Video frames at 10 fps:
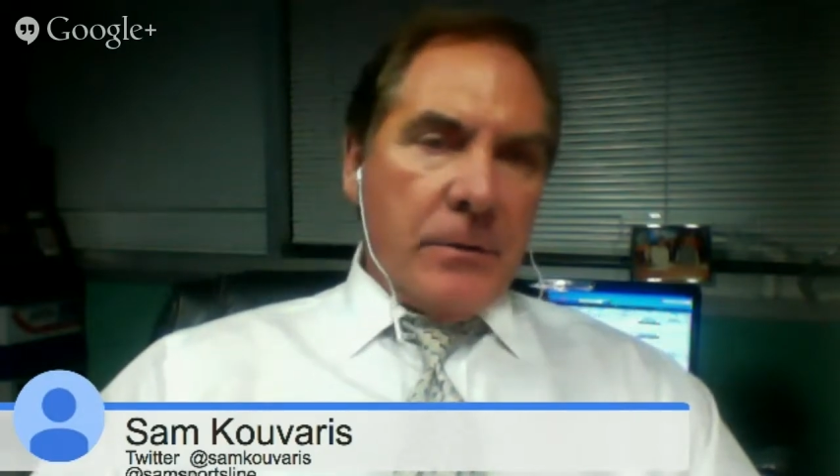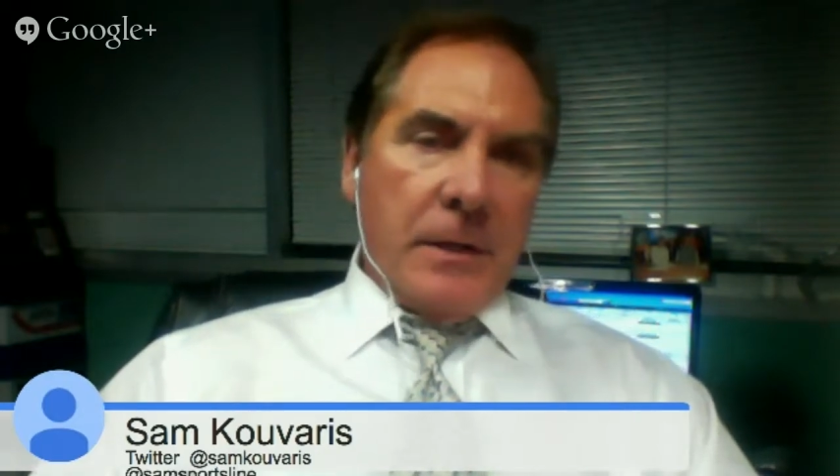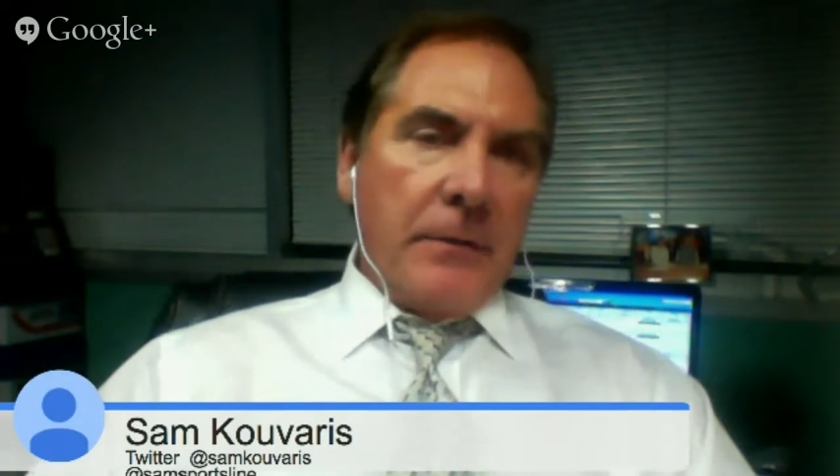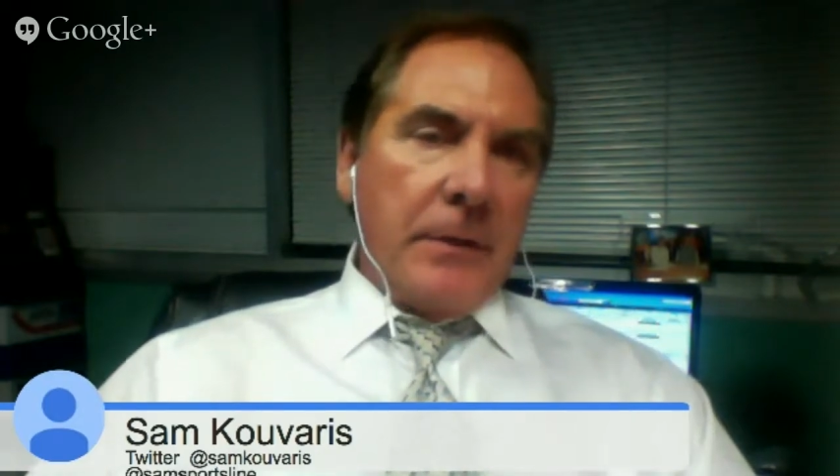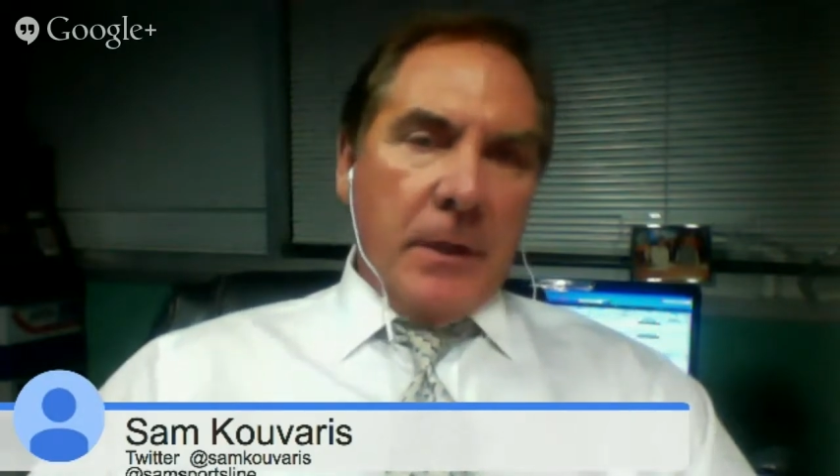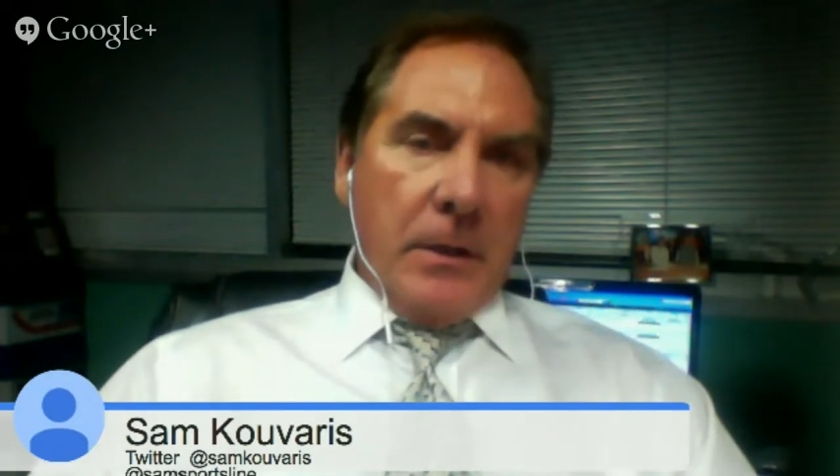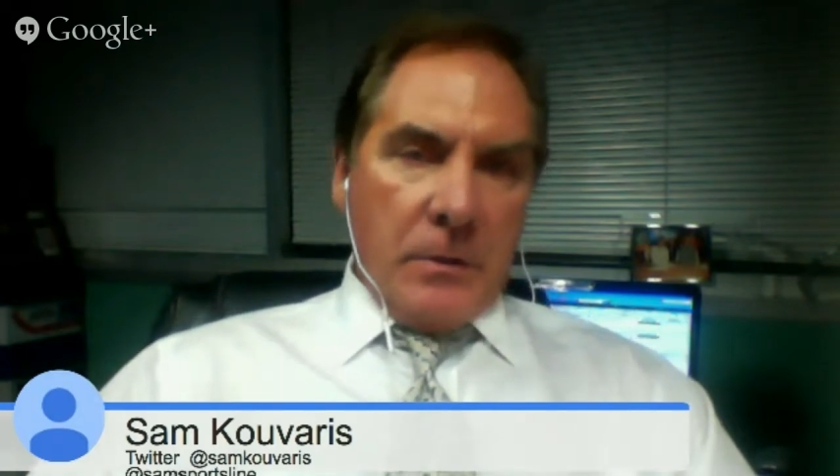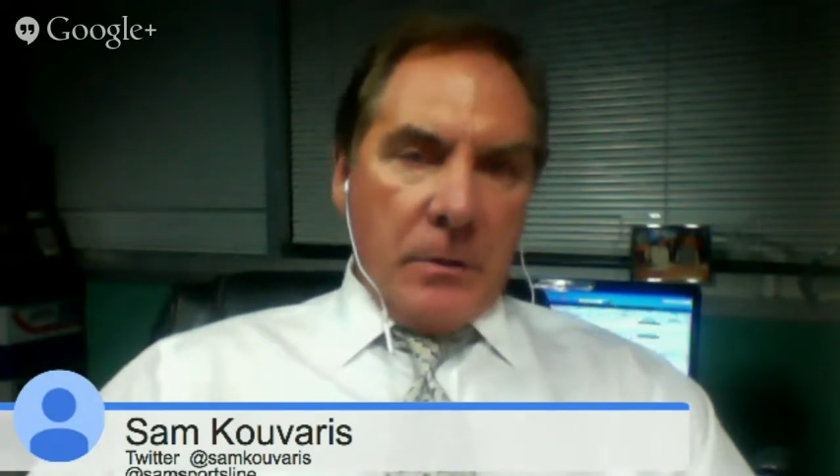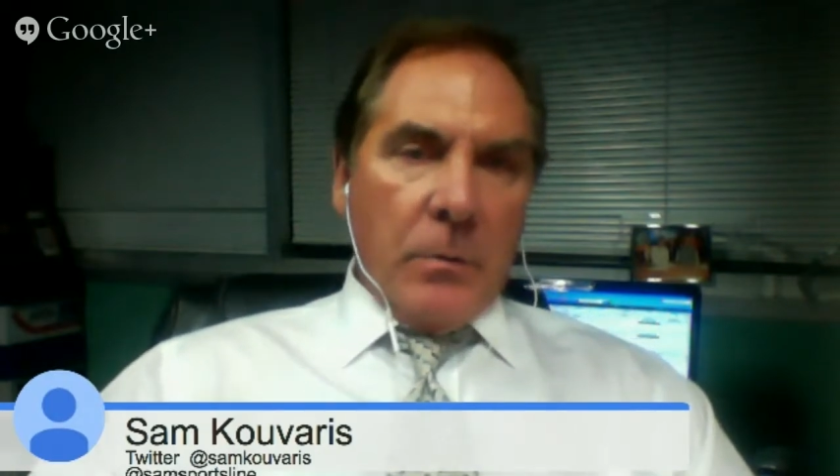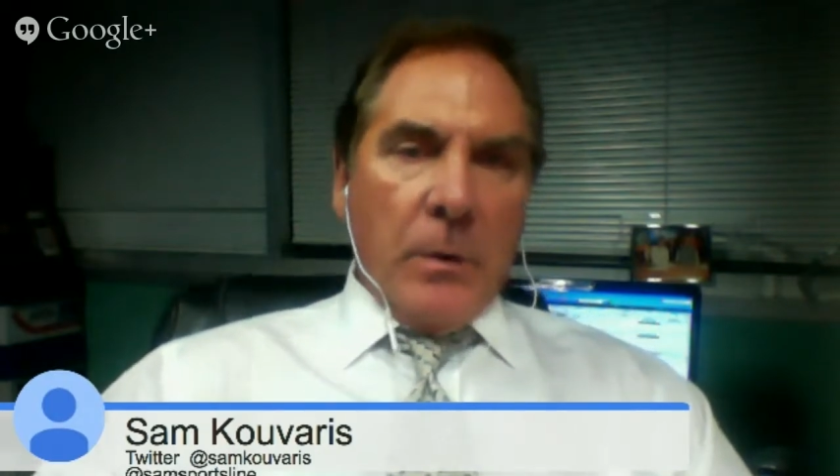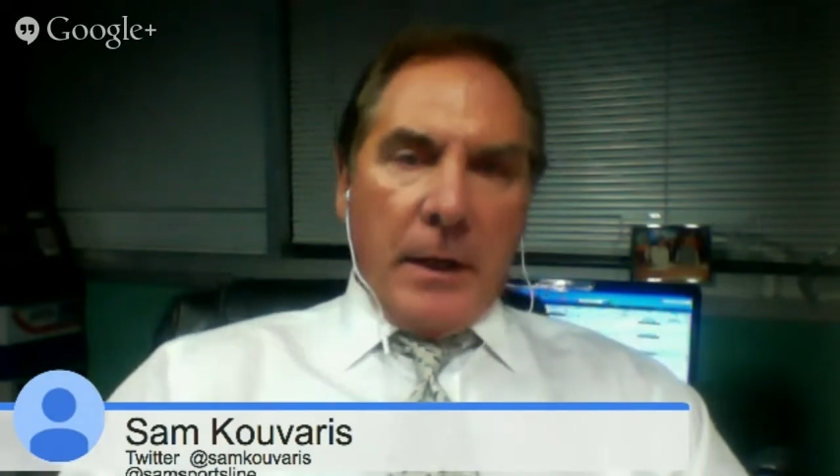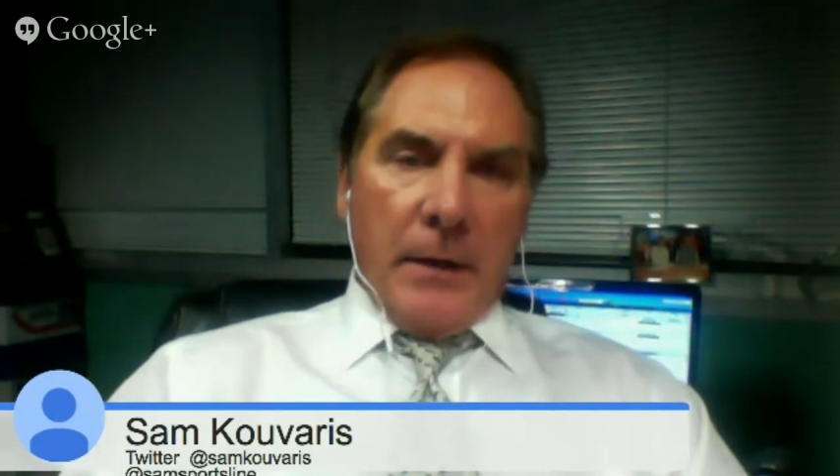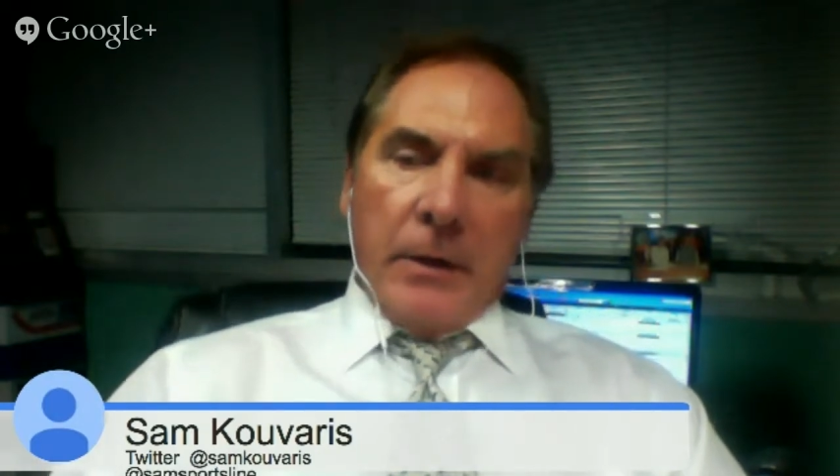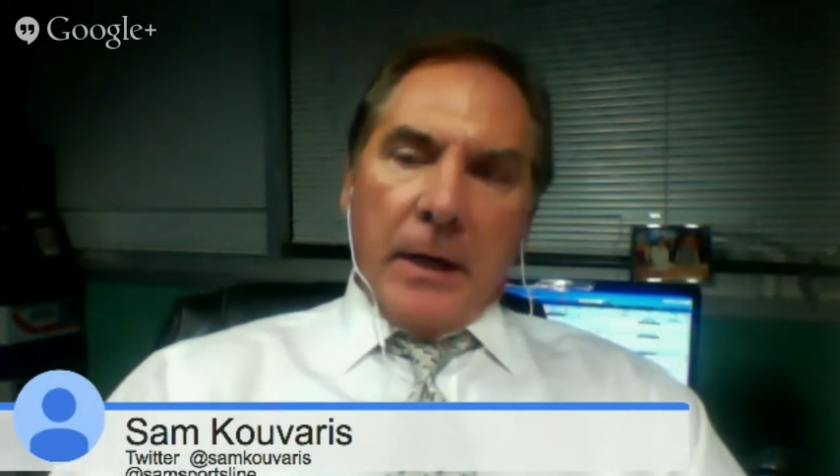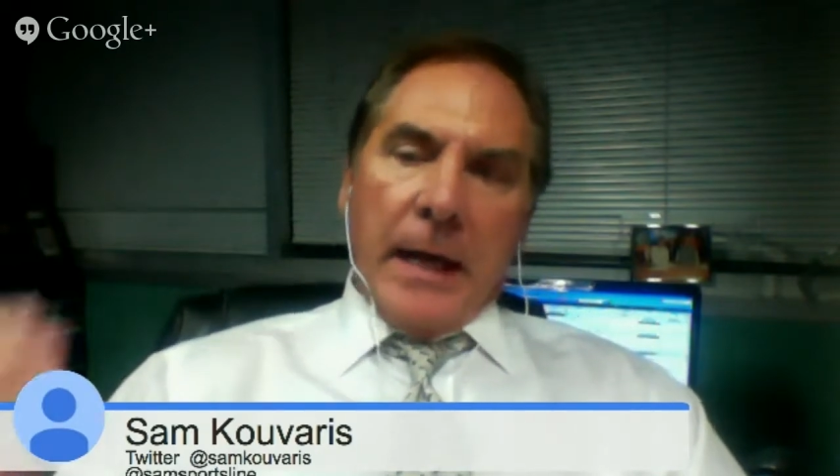7 years or
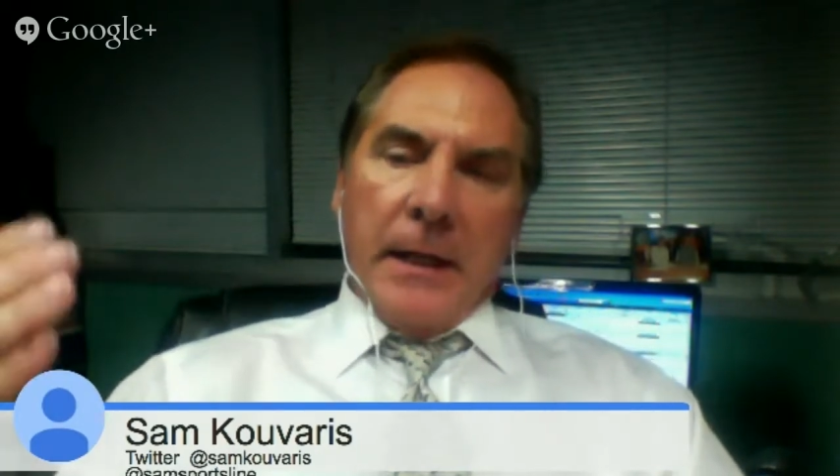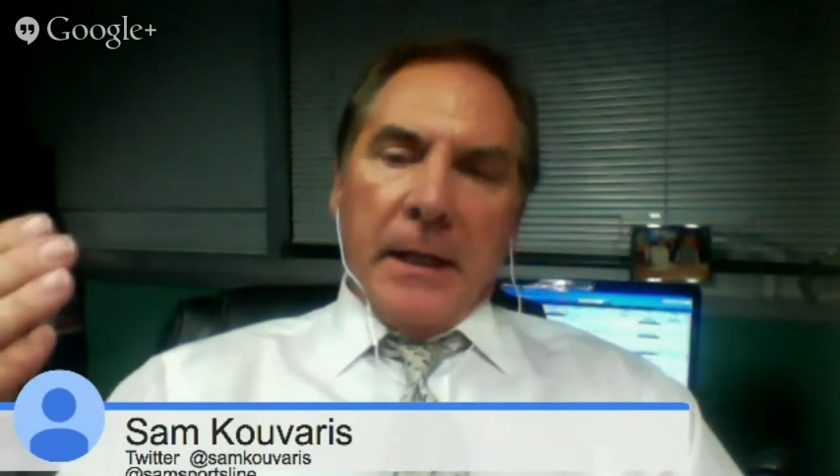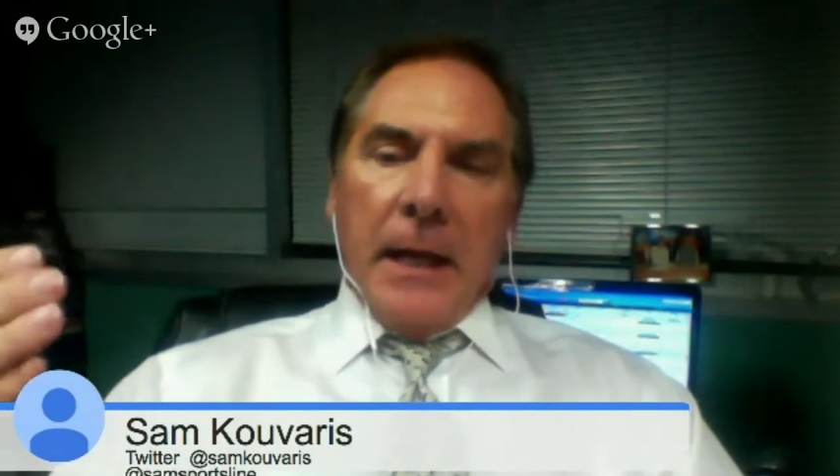whatever, and